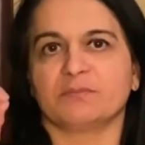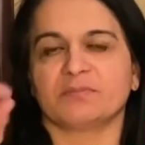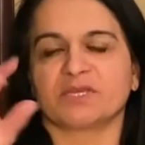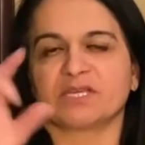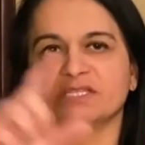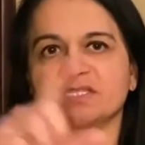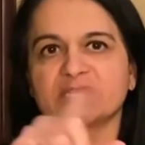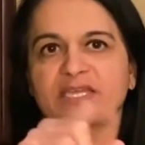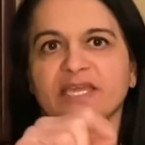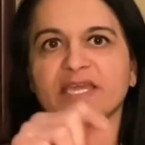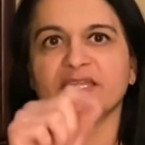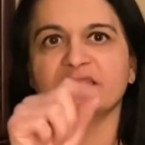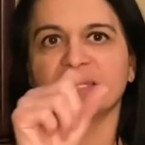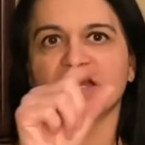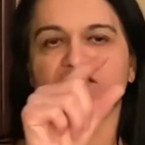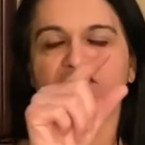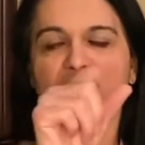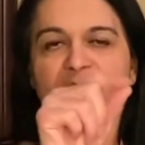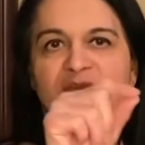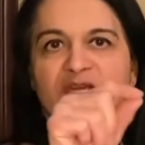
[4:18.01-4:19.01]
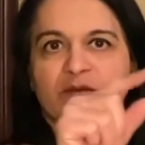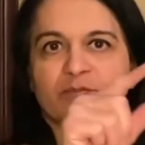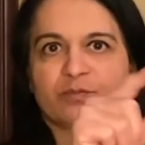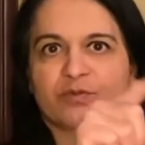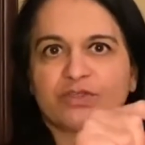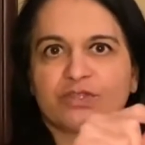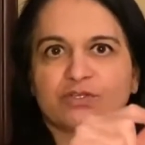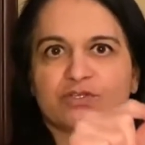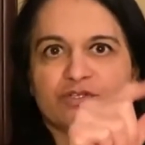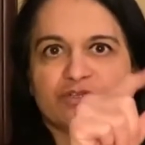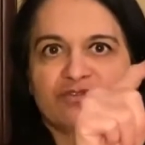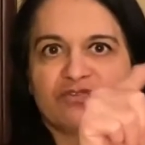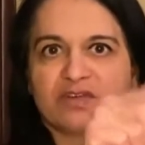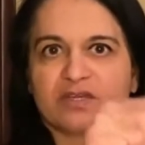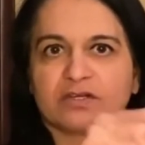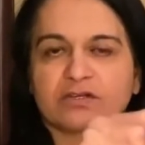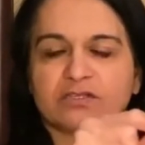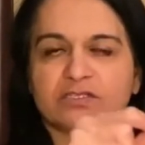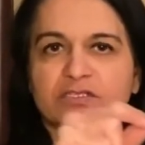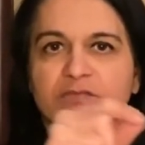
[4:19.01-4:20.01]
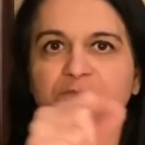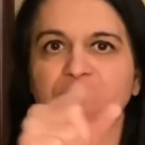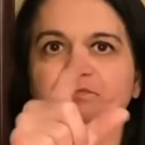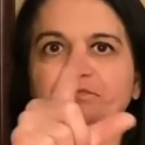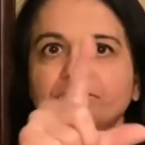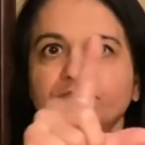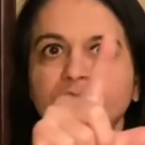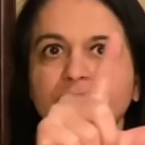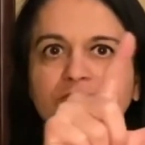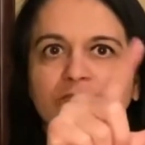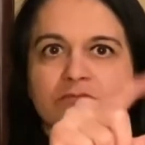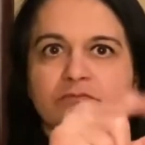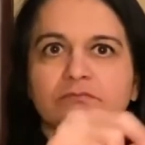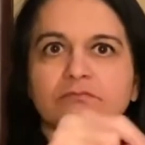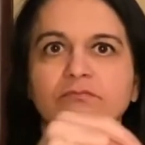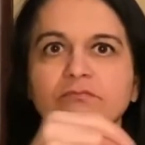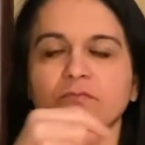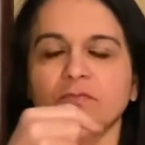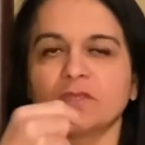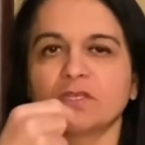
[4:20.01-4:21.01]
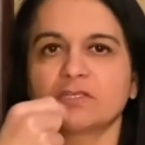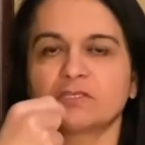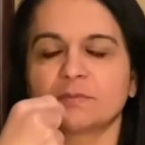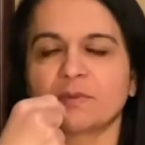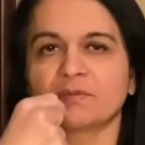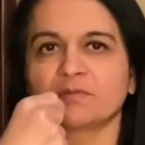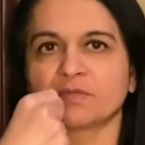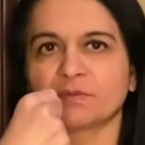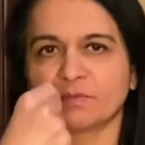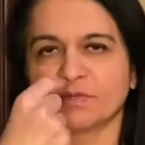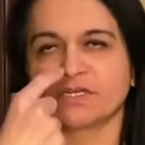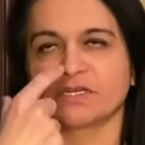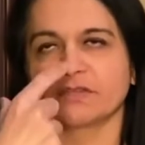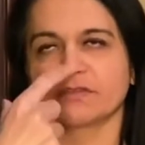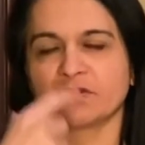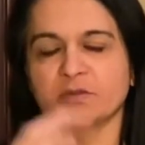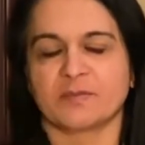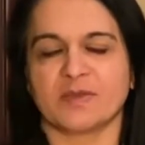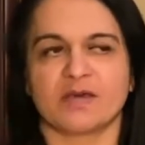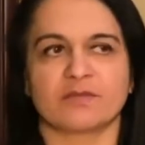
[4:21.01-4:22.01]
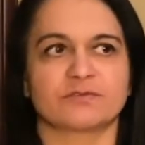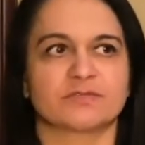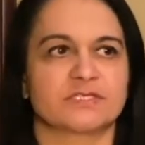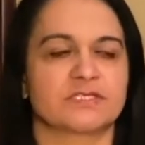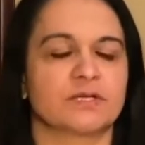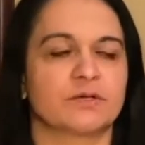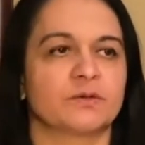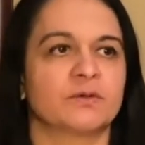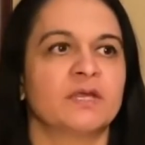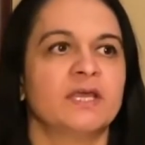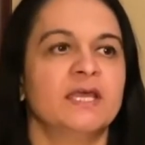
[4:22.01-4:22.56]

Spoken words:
because again, they have to pick up with their 2 fingers to be able to put it in their mouth. So,